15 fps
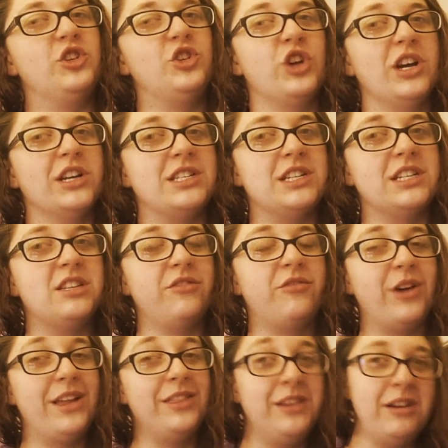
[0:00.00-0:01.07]
Just as a
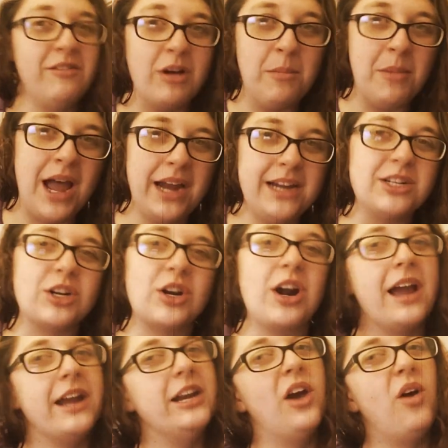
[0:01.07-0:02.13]
friendly reminder,
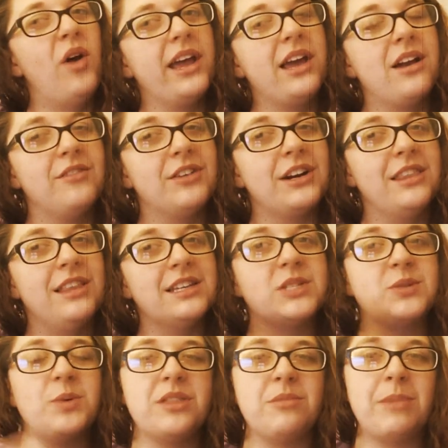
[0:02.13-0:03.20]
I know I covered
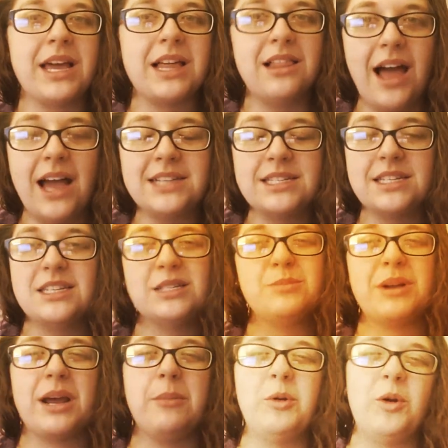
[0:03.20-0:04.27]
this with my classes,
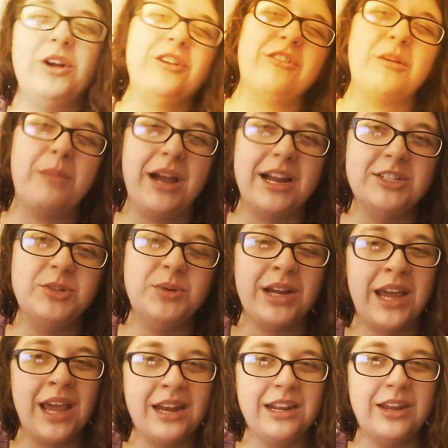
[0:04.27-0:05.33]
but I'm going to remind you
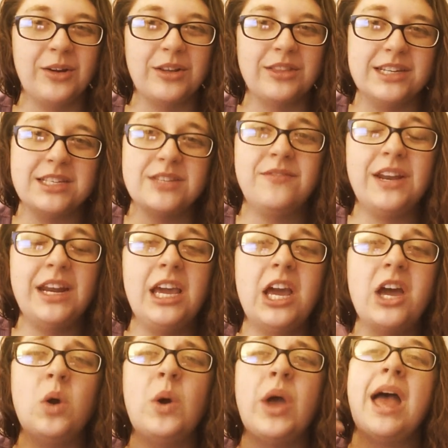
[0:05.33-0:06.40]
again here in this
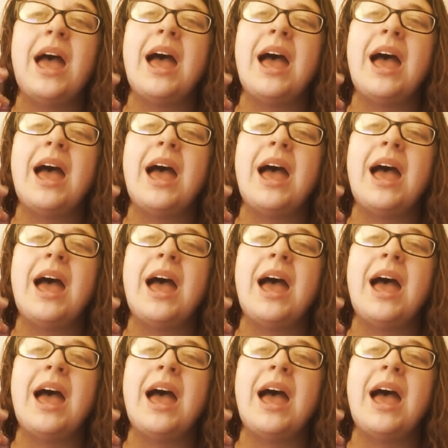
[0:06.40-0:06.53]
video.